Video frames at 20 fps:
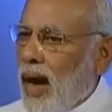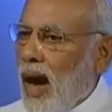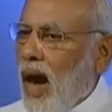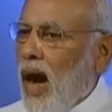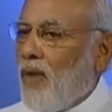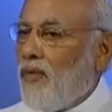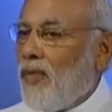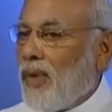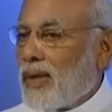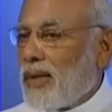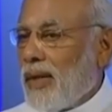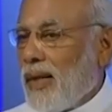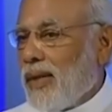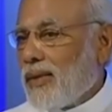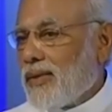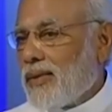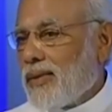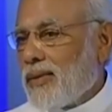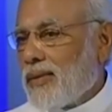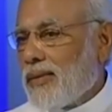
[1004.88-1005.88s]
I have
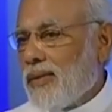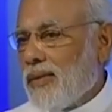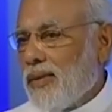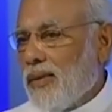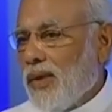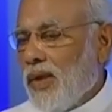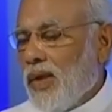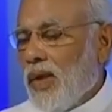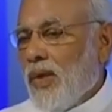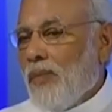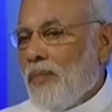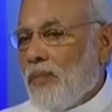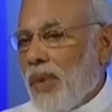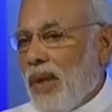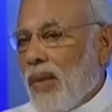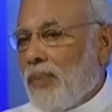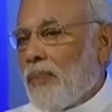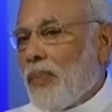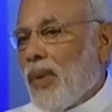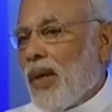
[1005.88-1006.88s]
witnessed
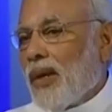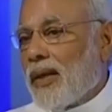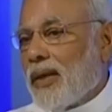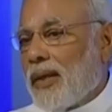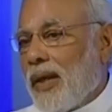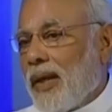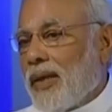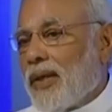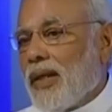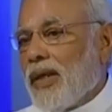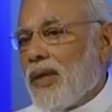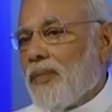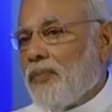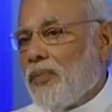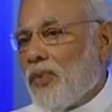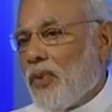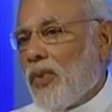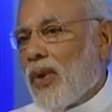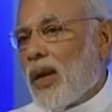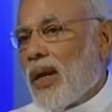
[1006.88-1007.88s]
people getting
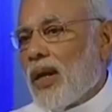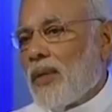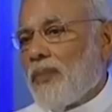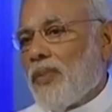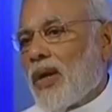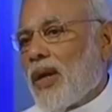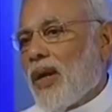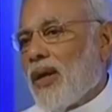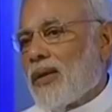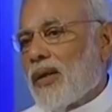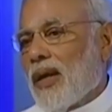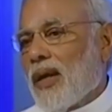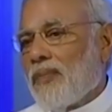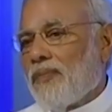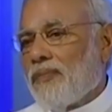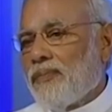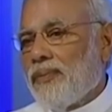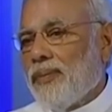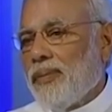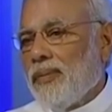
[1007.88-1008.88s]
poorer because of
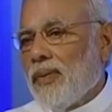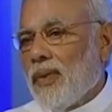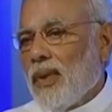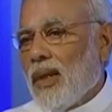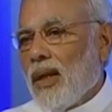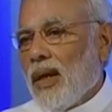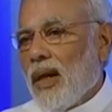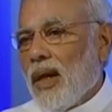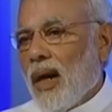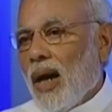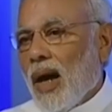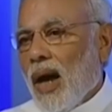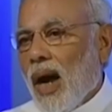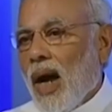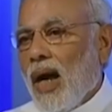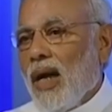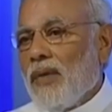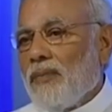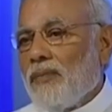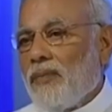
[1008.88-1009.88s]

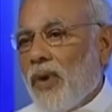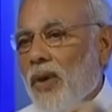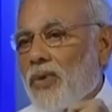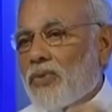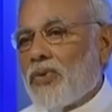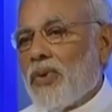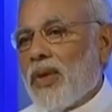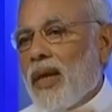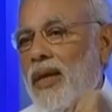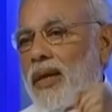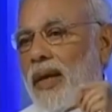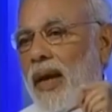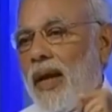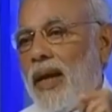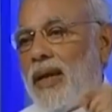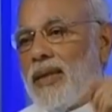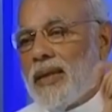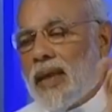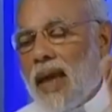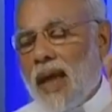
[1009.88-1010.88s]
unfortunate
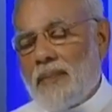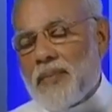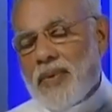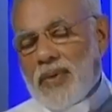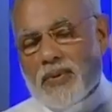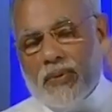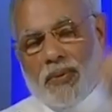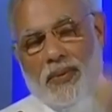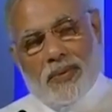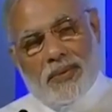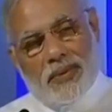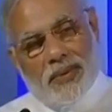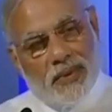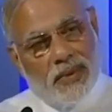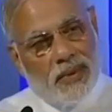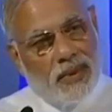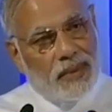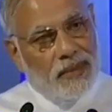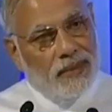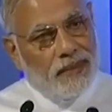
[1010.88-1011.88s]
health
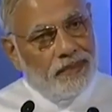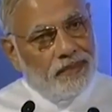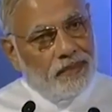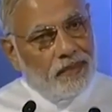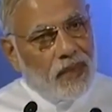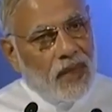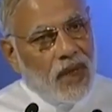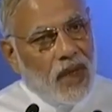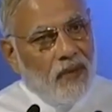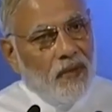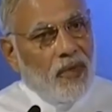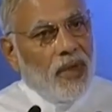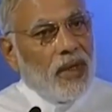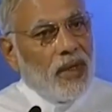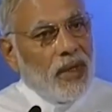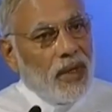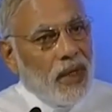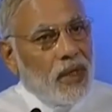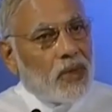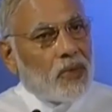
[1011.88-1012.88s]
episodes. We
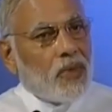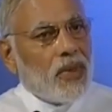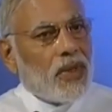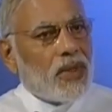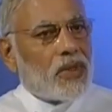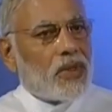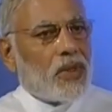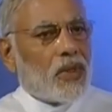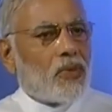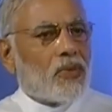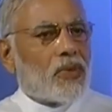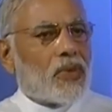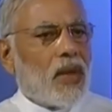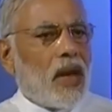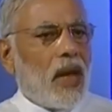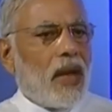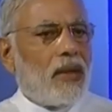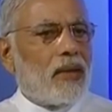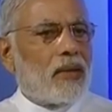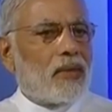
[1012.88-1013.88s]
need to
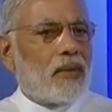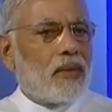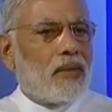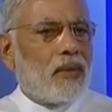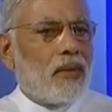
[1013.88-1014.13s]
institutionalize